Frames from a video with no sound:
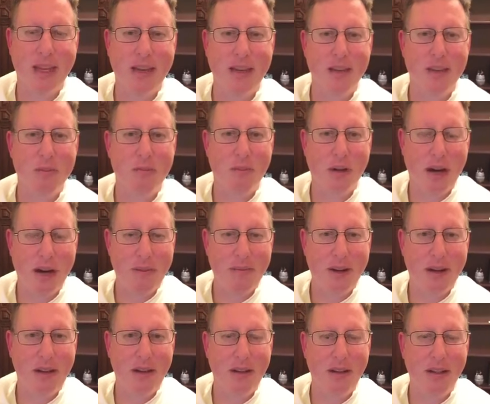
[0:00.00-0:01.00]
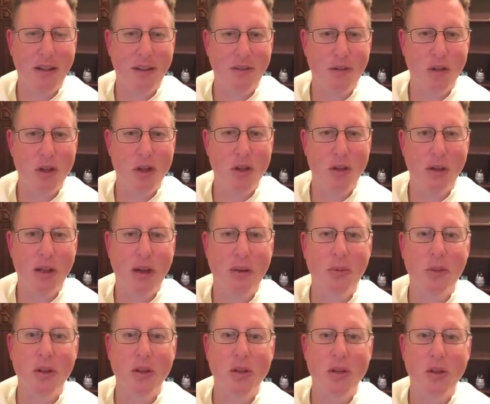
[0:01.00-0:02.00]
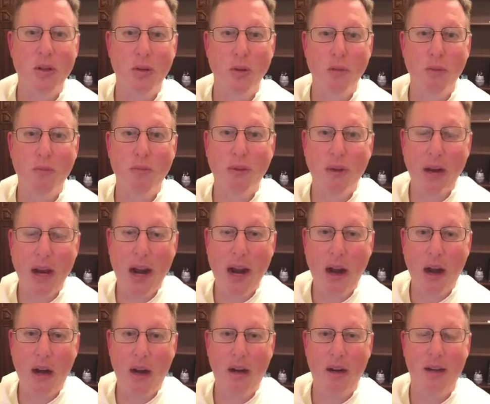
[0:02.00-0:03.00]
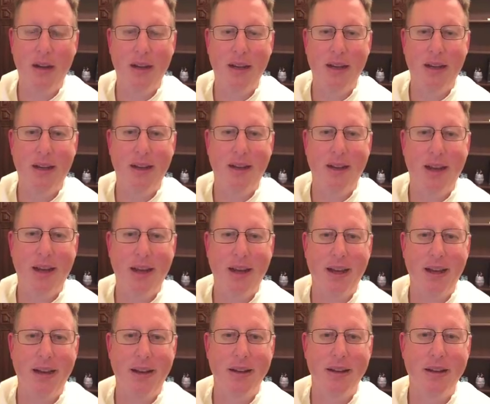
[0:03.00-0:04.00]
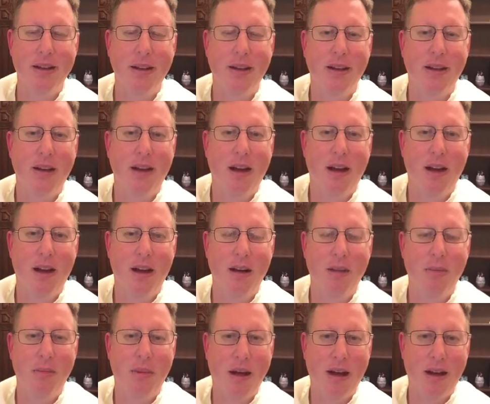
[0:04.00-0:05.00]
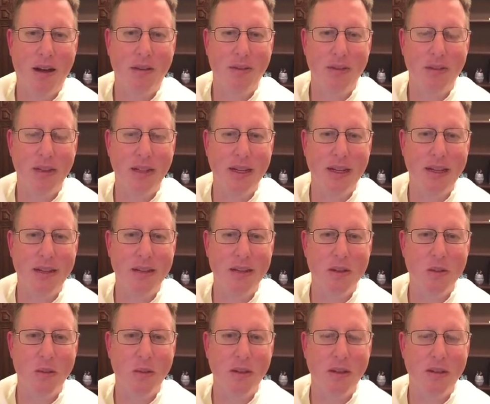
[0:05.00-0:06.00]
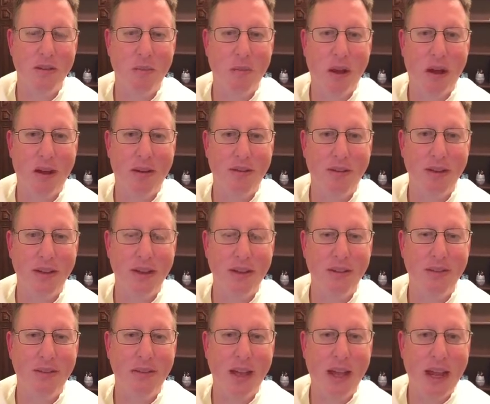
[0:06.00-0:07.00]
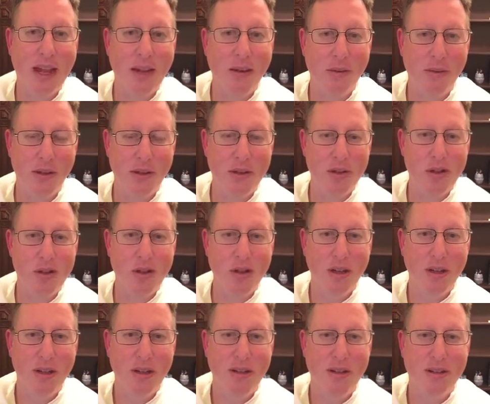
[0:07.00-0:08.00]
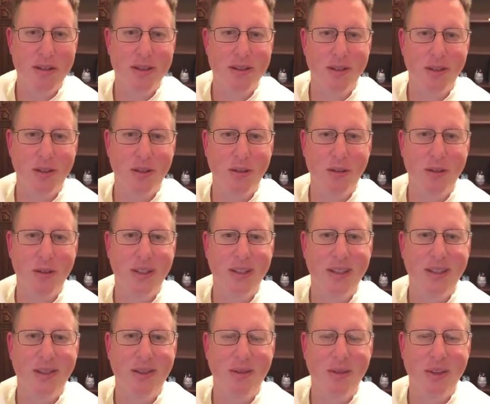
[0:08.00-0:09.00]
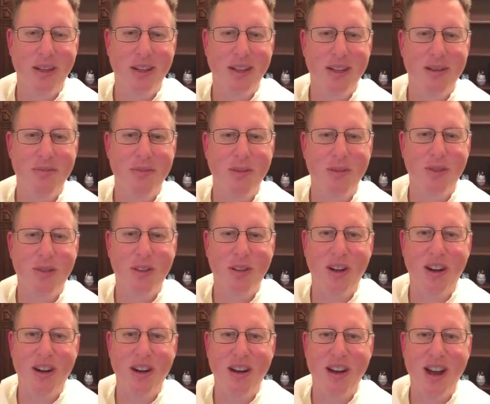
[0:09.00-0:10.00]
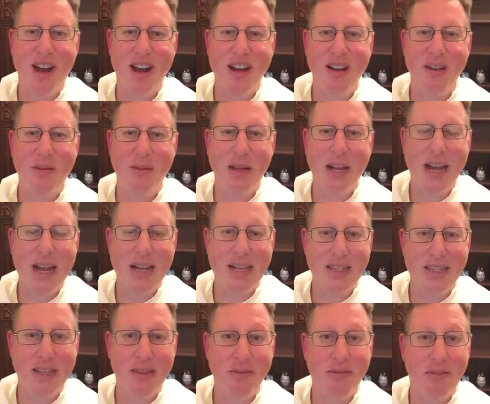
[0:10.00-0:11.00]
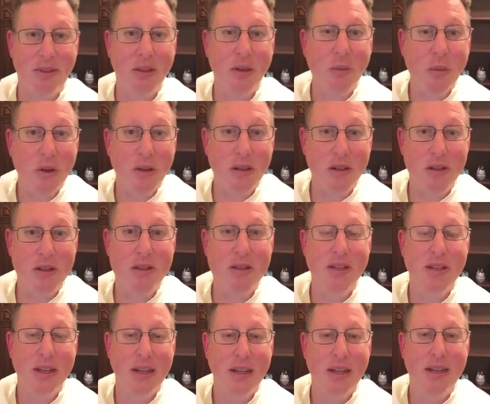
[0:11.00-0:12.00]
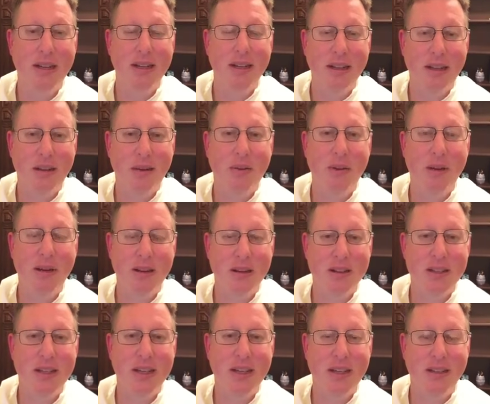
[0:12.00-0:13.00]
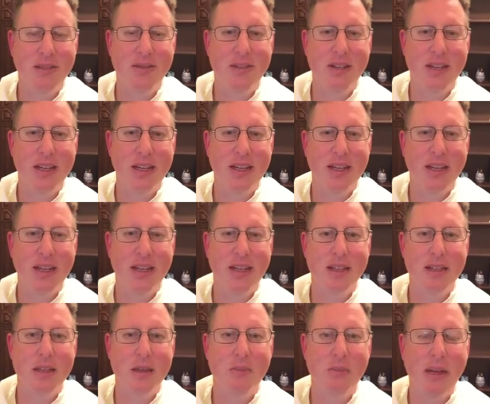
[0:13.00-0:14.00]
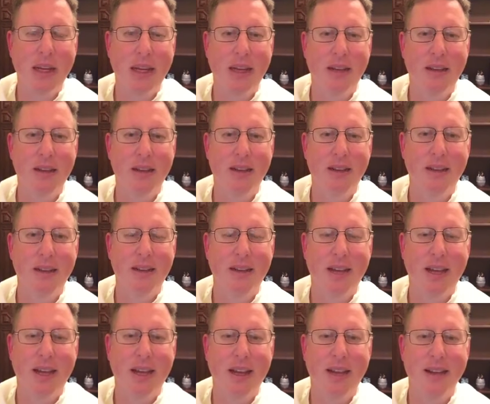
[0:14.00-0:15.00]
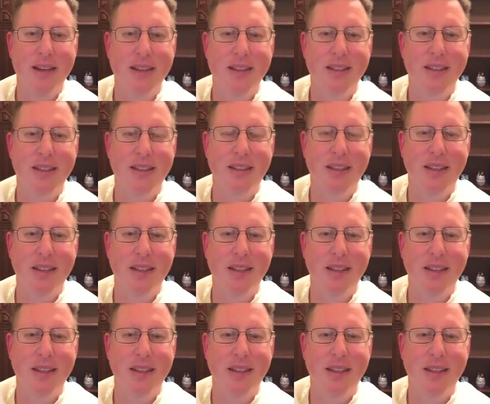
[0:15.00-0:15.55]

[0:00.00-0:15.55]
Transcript: is primarily a virtue that works through prayer, and our poverty is one of poverty of language. So we come before our God and we ask Him for the words that we ourselves can speak and